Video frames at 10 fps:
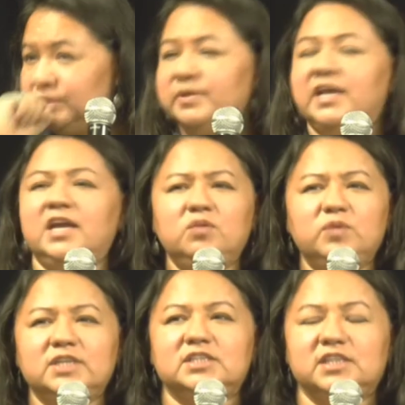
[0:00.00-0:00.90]
excuse me, it
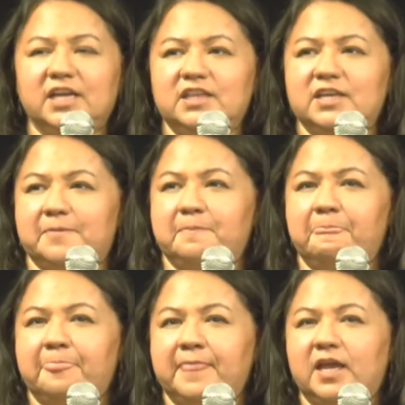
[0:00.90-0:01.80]
was nothing.
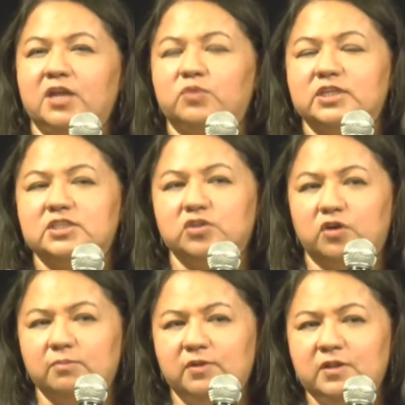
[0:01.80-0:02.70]
It was
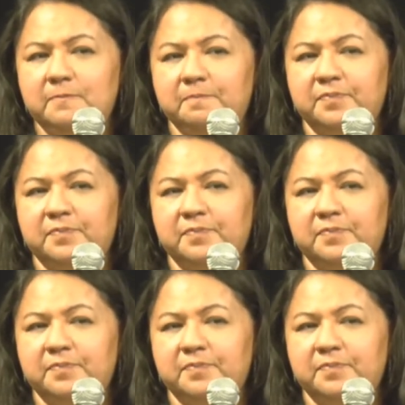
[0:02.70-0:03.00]
normal